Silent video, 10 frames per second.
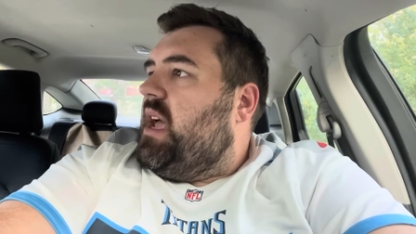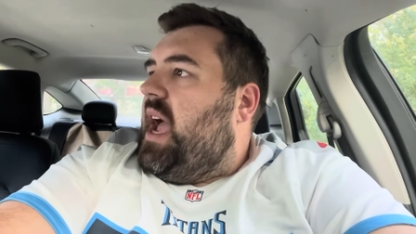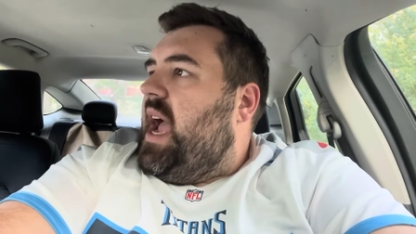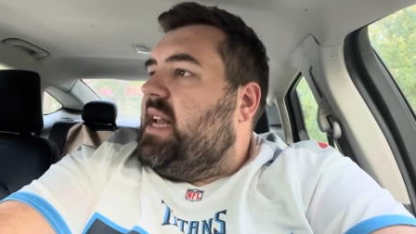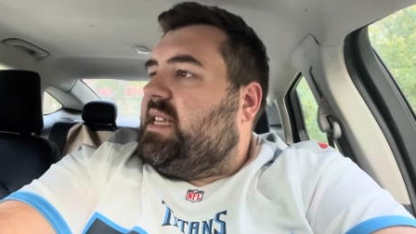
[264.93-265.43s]

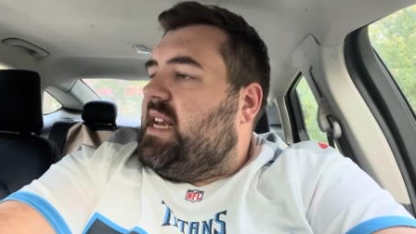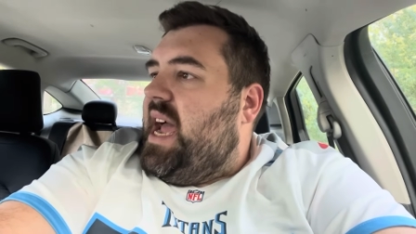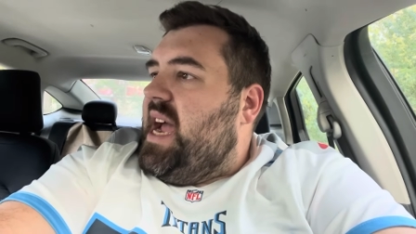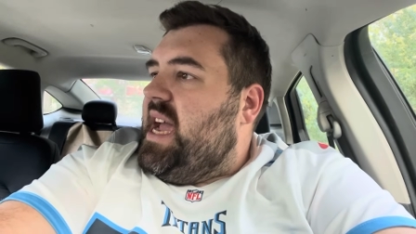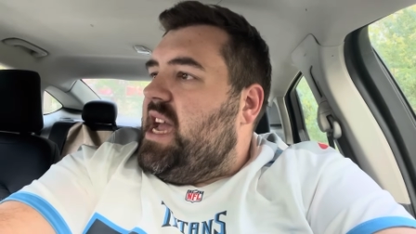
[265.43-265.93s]
And
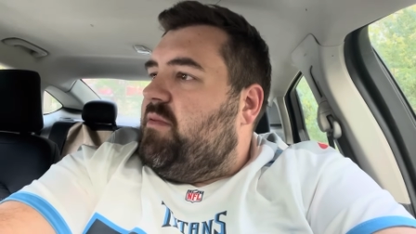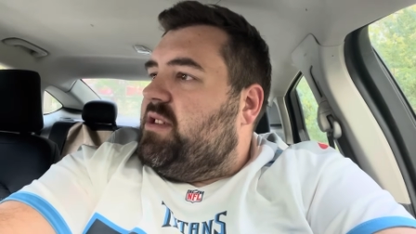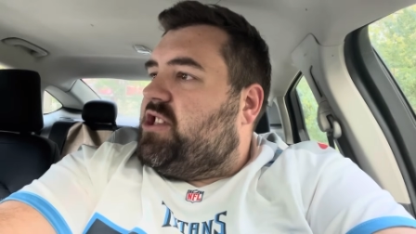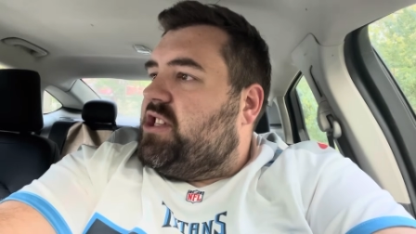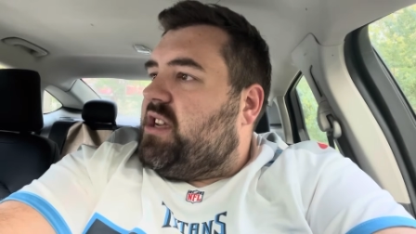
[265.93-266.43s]
today it
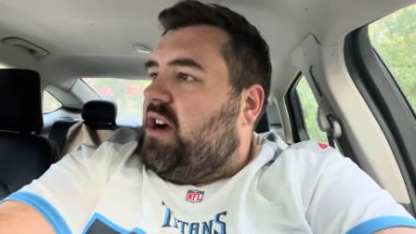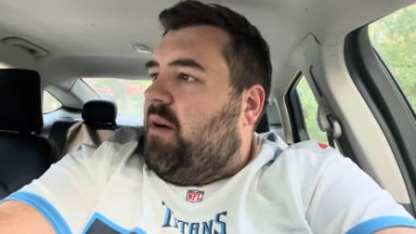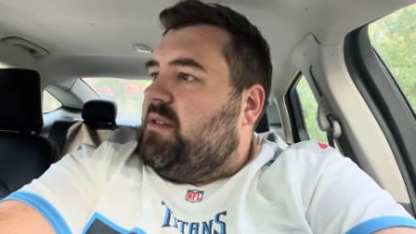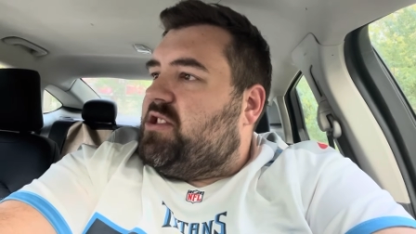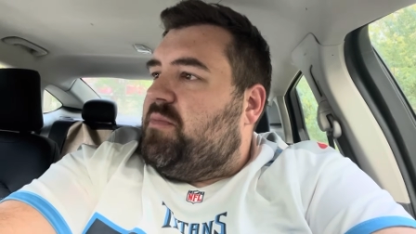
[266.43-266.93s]
was just
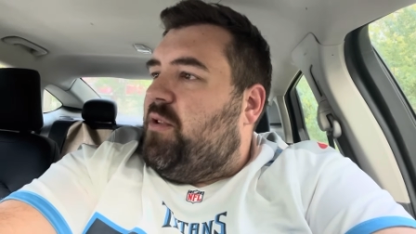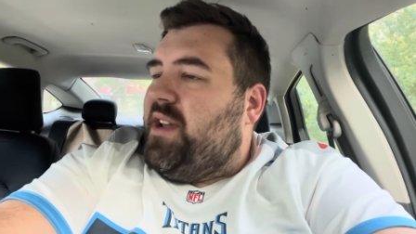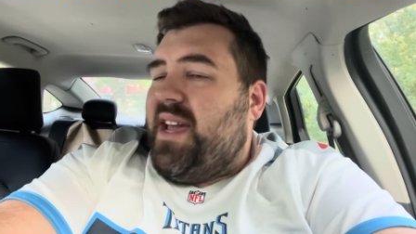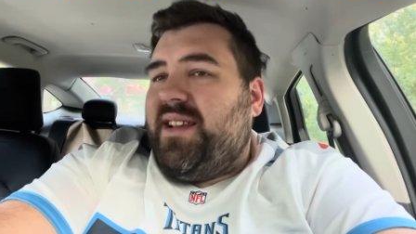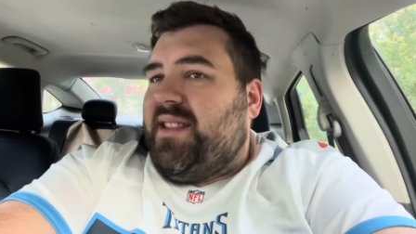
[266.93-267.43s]
almost to the point
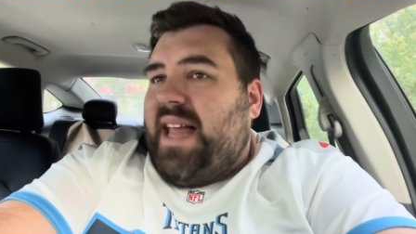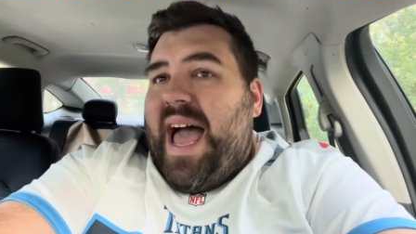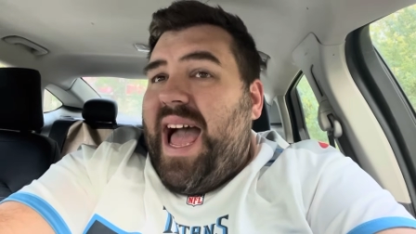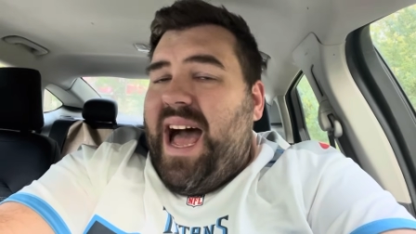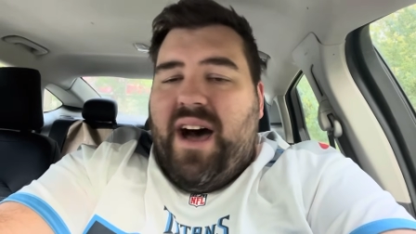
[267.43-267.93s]
you had to
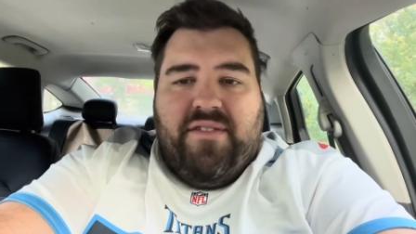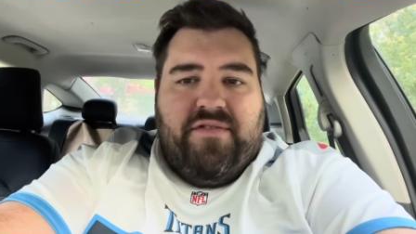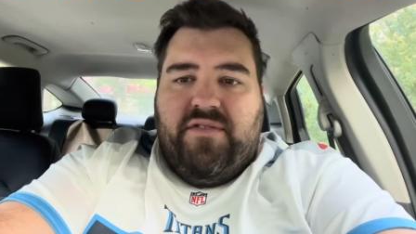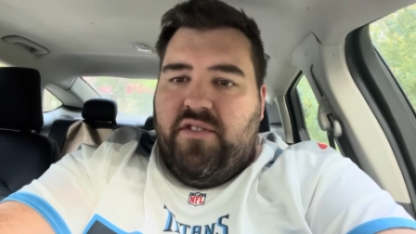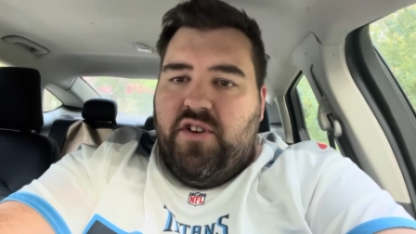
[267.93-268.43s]
laugh.